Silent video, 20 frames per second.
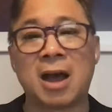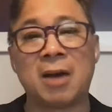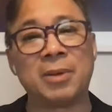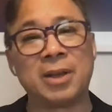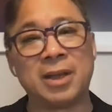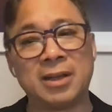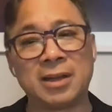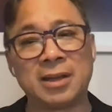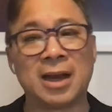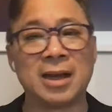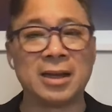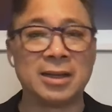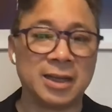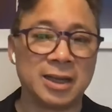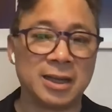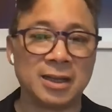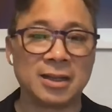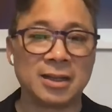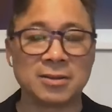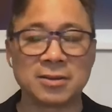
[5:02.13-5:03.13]
common
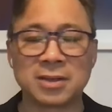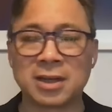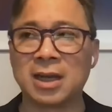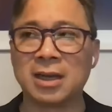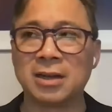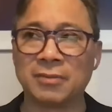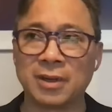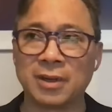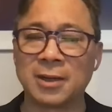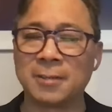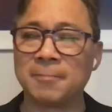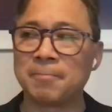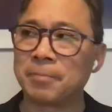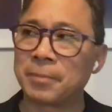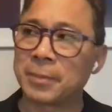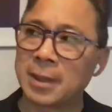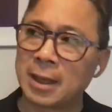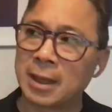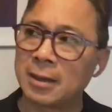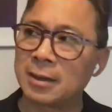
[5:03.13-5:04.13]
idea that's kind of
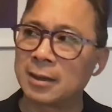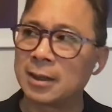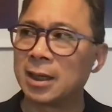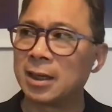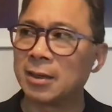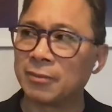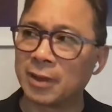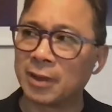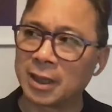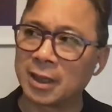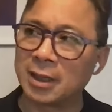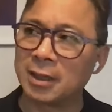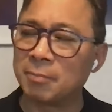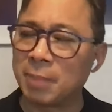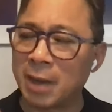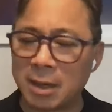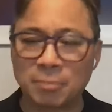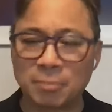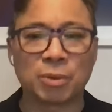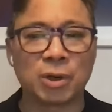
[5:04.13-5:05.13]

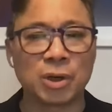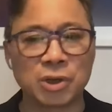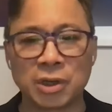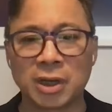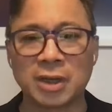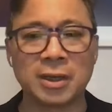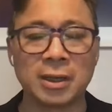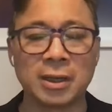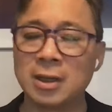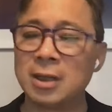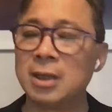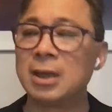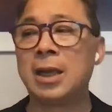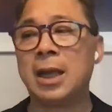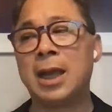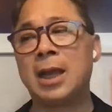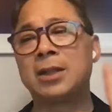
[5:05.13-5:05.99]
a paintbrush idea,